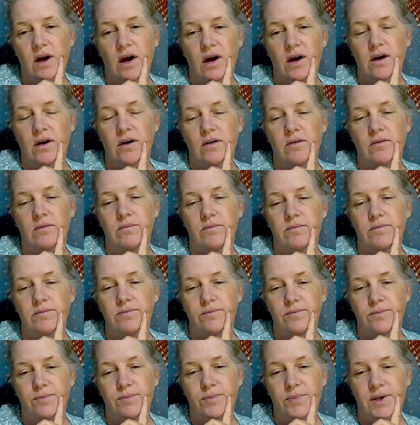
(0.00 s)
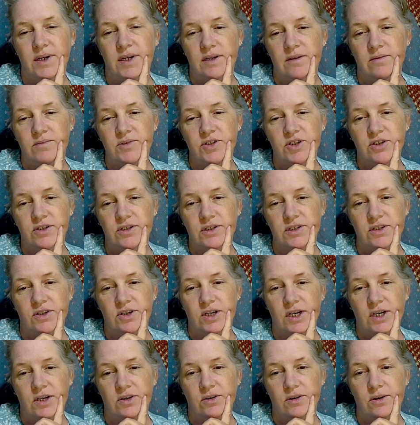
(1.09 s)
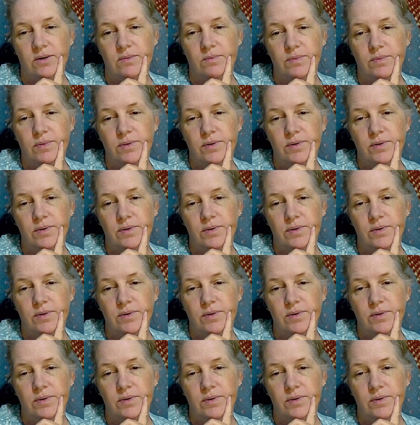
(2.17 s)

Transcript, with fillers: Um, but I'm sure it's a great group.